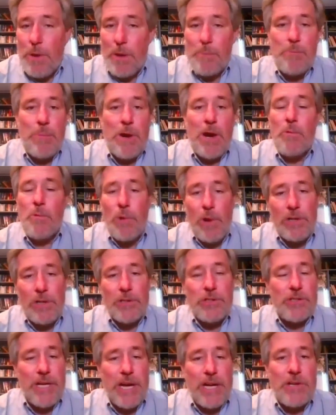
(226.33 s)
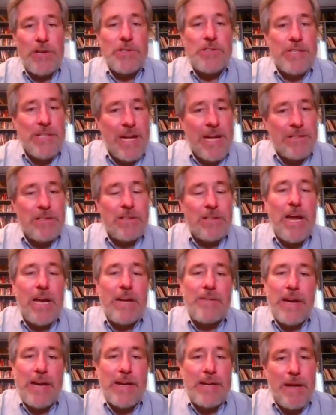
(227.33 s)
but by world standards, it has a
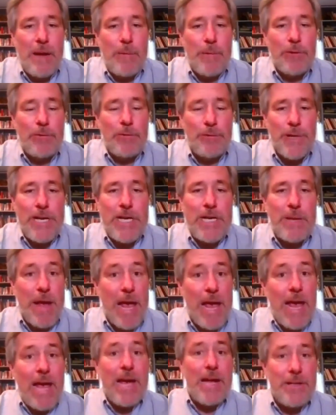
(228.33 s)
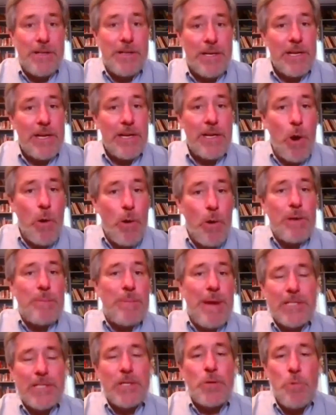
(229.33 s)
lot of economic freedom. And going
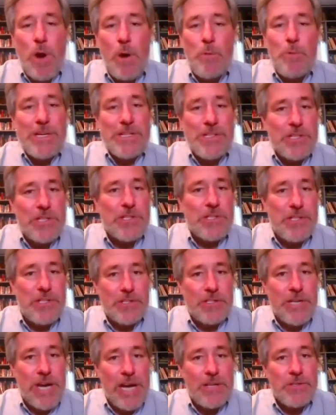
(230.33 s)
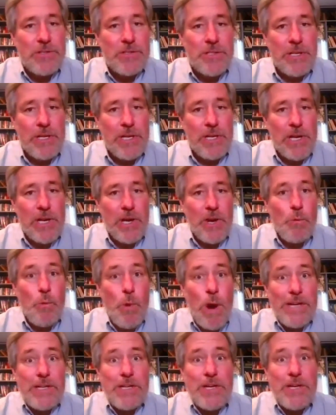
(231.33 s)
back to what we just discussed,
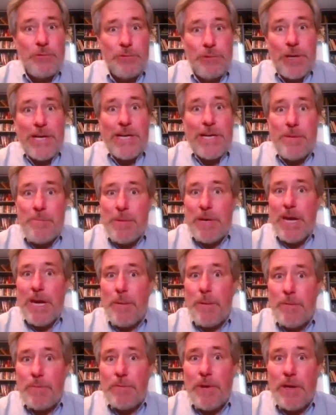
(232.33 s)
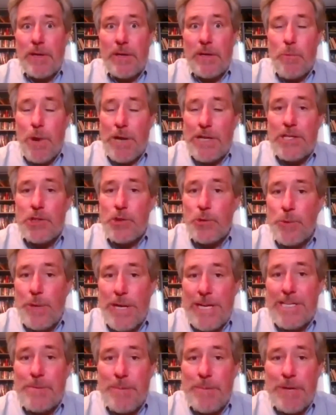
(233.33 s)
when did freedom become, when did
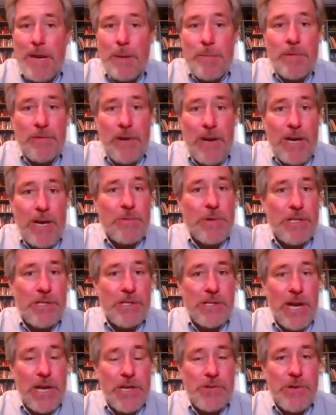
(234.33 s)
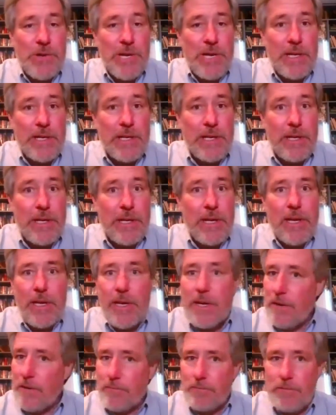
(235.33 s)
Sweden become a very rich country?
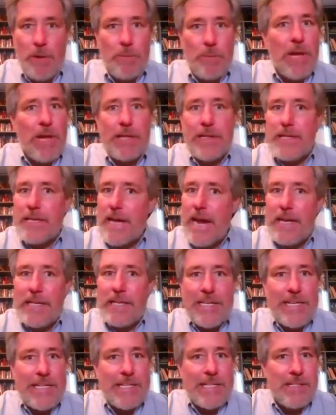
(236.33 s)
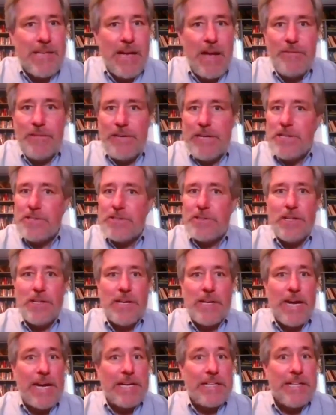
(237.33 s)
From like the 1870s to
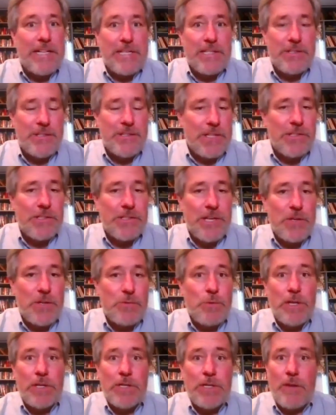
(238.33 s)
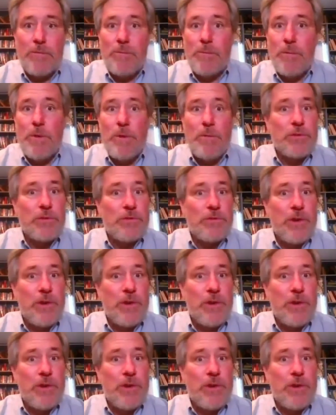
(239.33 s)
the 1960s when government